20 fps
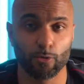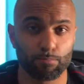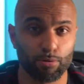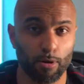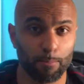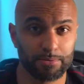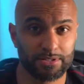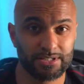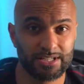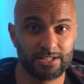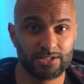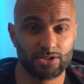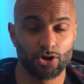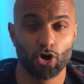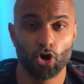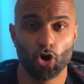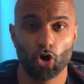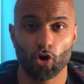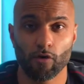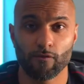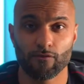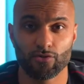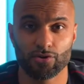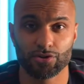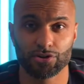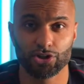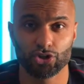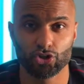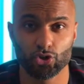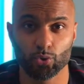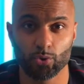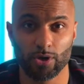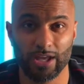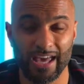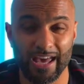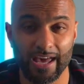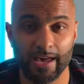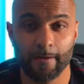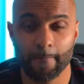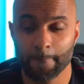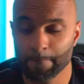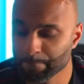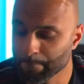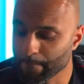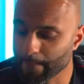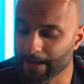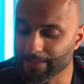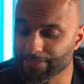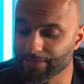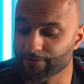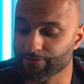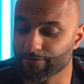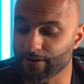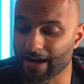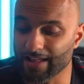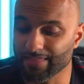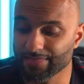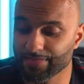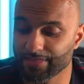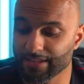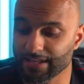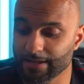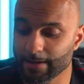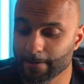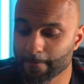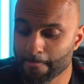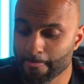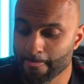up properties over in the UK, and the